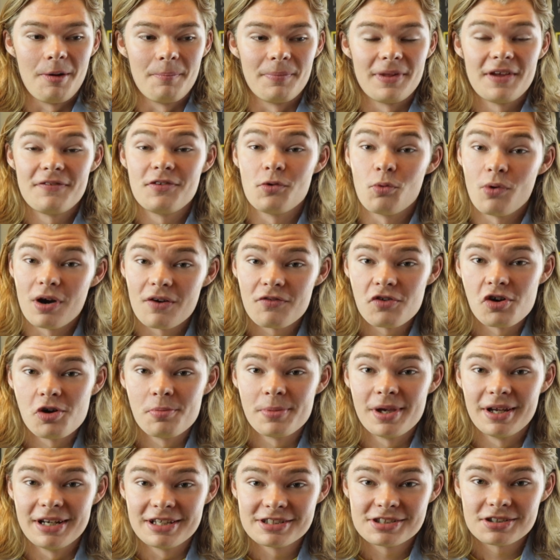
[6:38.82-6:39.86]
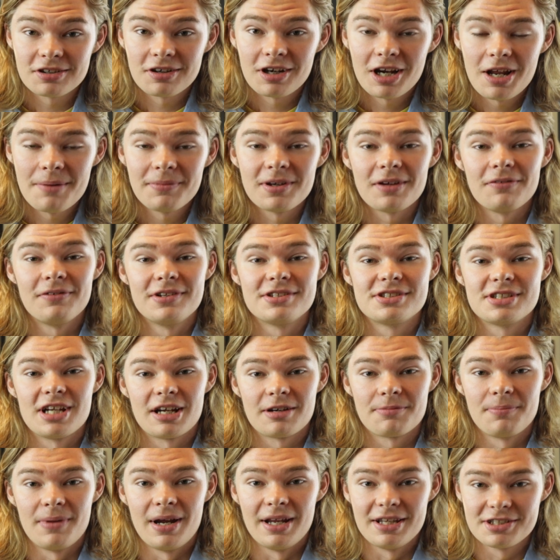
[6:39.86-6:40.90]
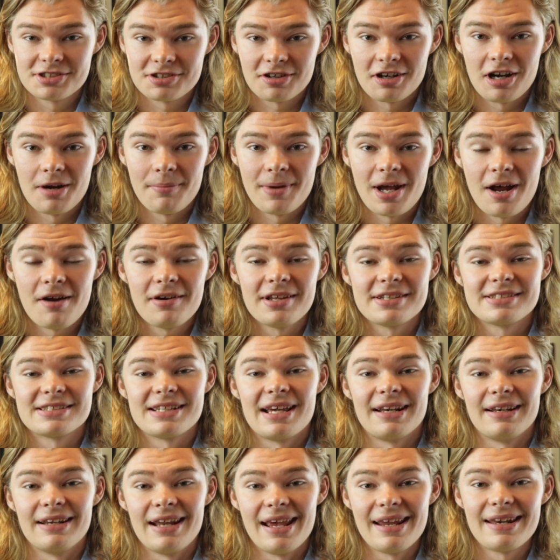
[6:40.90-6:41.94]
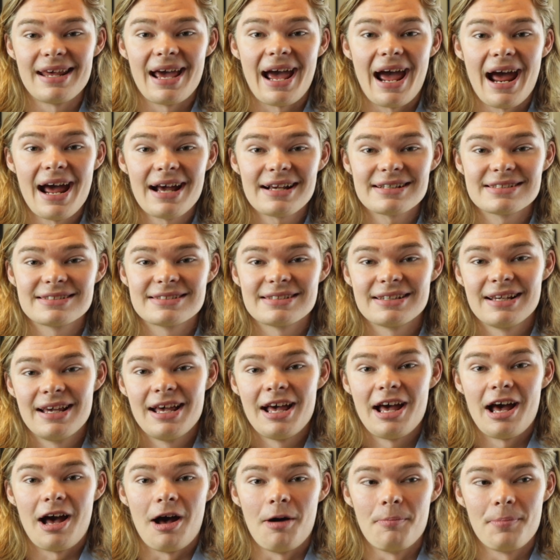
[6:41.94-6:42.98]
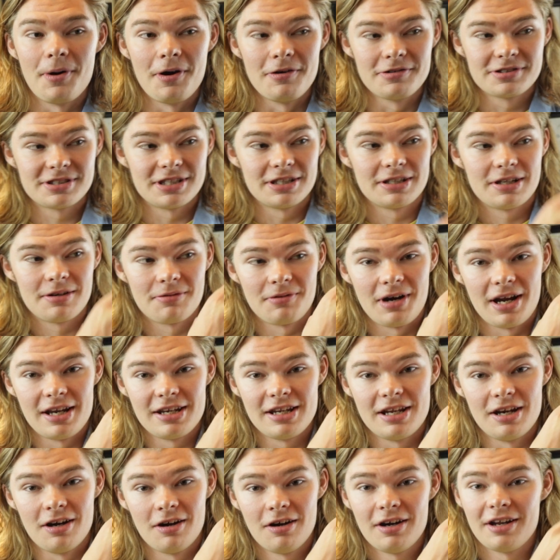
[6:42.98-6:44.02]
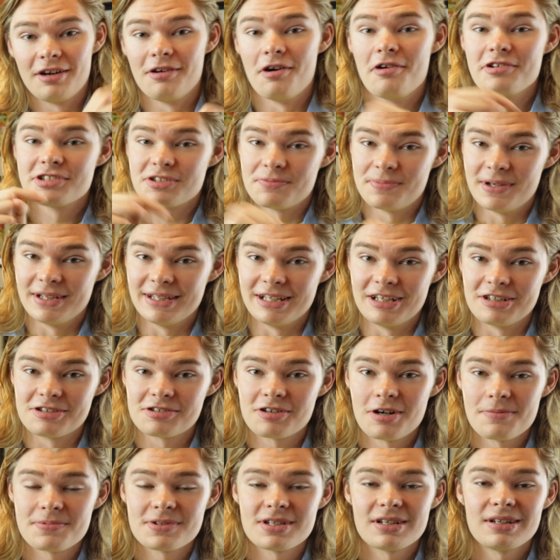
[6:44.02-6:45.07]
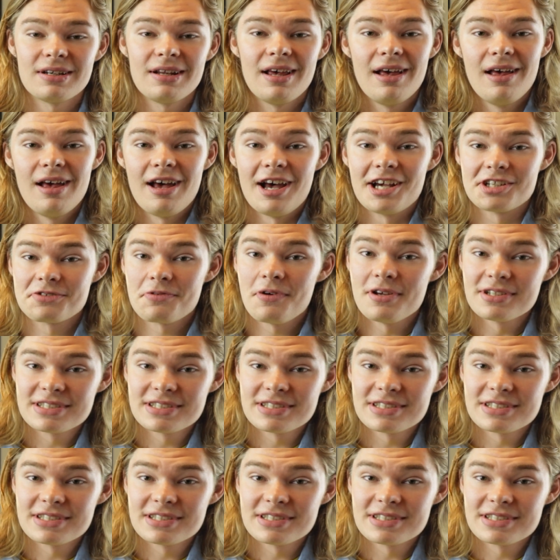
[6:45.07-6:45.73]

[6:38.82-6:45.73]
if you want to follow me on Instagram, definitely check my Instagram out. It's at Nate Hacks. I'll post it right here and it'll also be in the description, as well